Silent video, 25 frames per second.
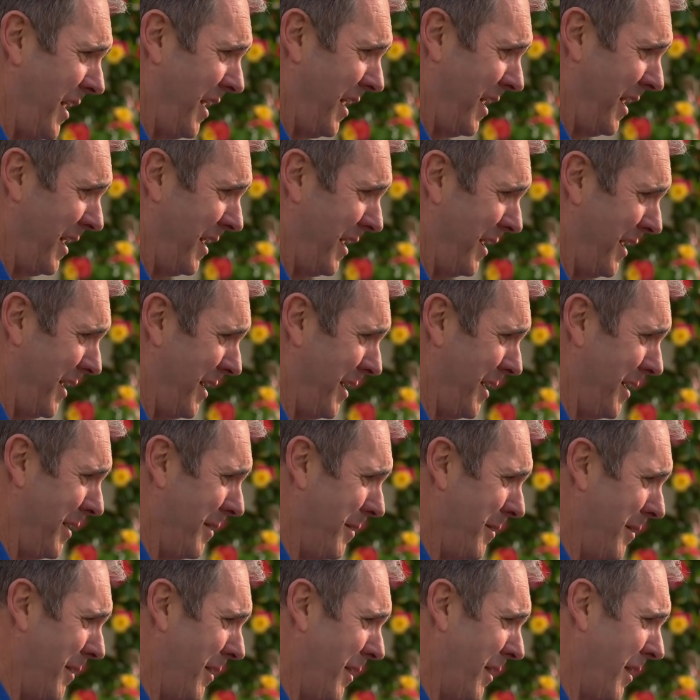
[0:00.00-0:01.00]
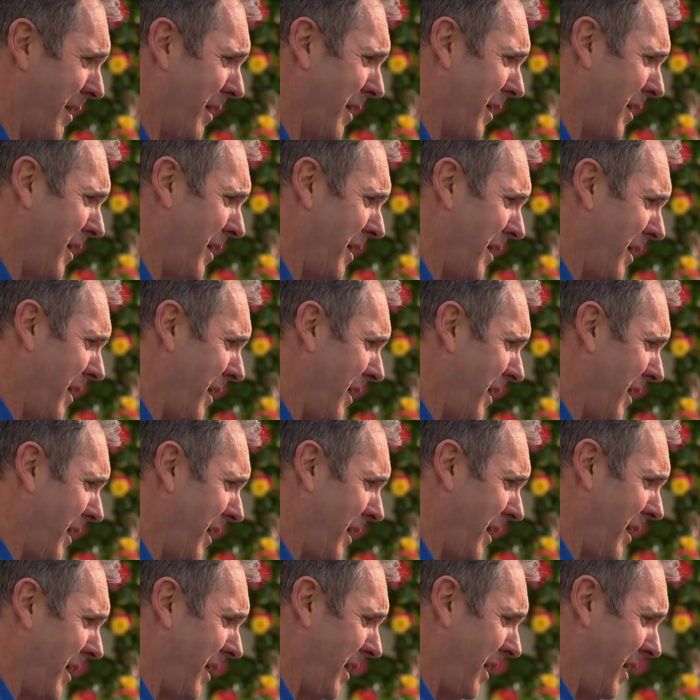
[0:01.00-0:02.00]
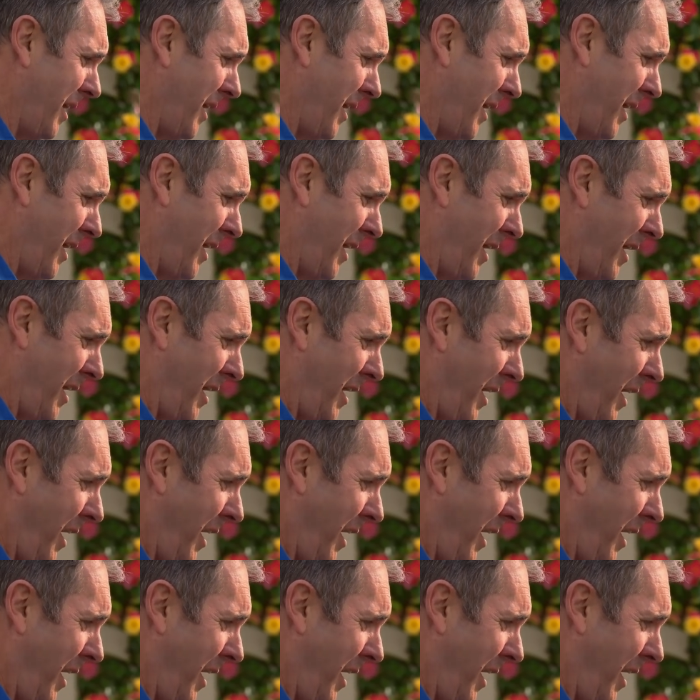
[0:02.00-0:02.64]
This person isn't speaking.